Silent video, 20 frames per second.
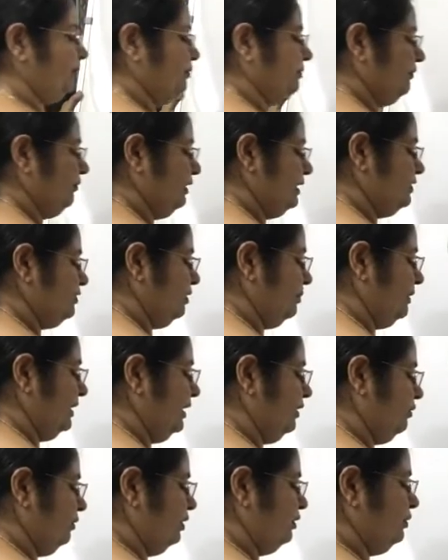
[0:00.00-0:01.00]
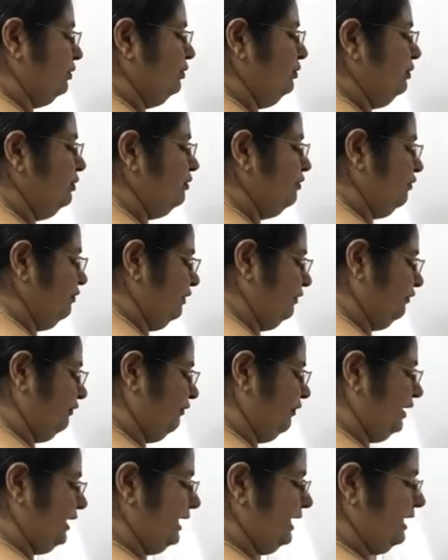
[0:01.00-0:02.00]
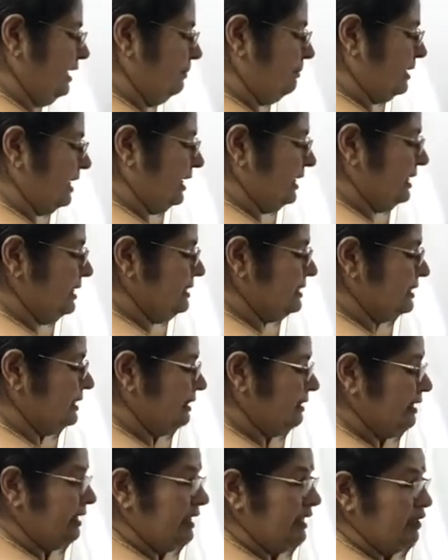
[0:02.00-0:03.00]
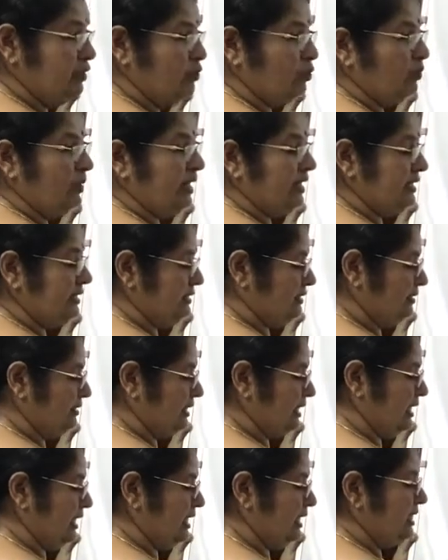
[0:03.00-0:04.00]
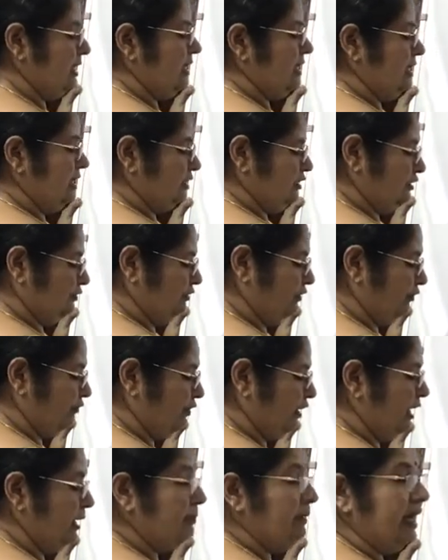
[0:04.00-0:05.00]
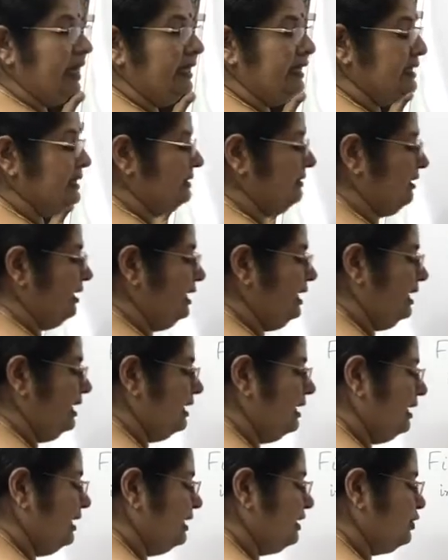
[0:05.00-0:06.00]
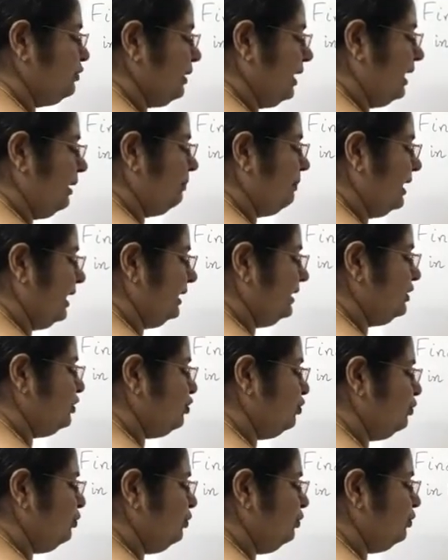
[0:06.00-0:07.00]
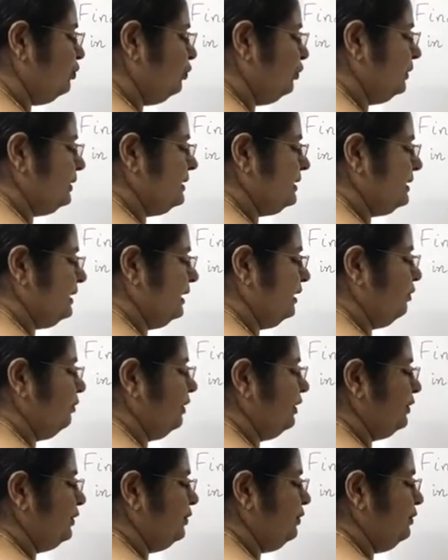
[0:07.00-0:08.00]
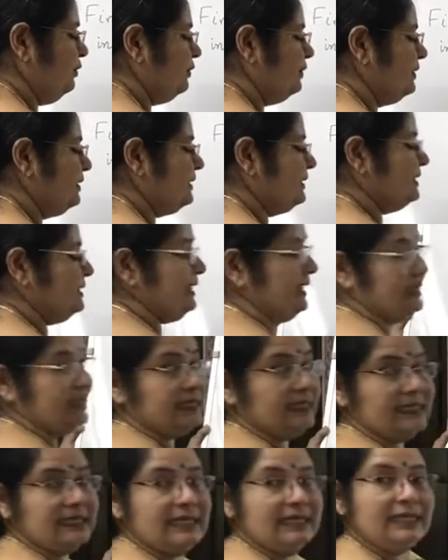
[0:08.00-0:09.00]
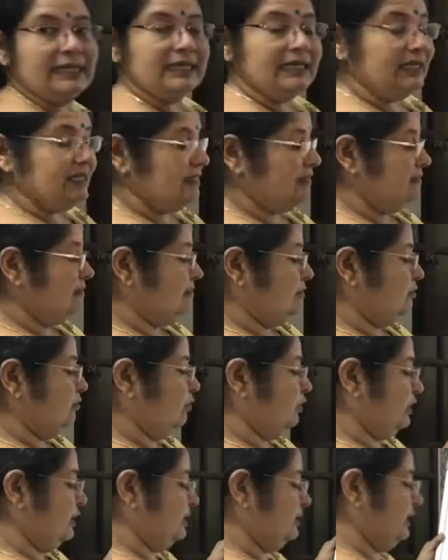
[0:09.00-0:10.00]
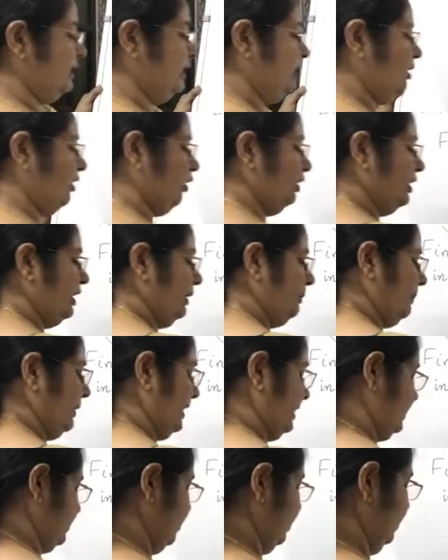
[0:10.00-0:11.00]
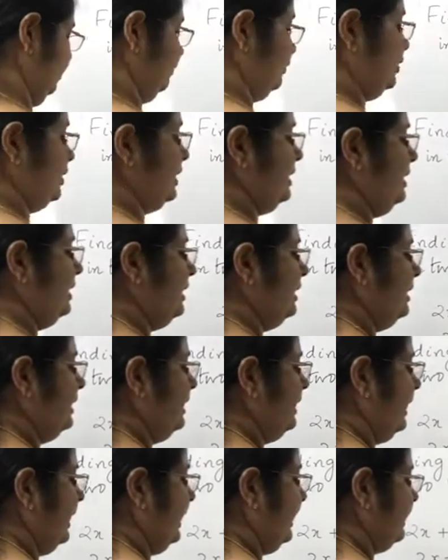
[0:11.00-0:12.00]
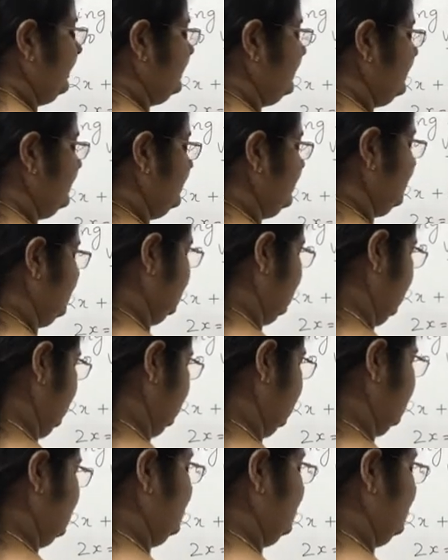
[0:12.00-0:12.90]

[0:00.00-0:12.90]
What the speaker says: This will be equal to 15 minus 3 into 1 is 3. So 15 minus 3, 12 by 2 is equal to 6. So what is the ordered pair solution? X is 6,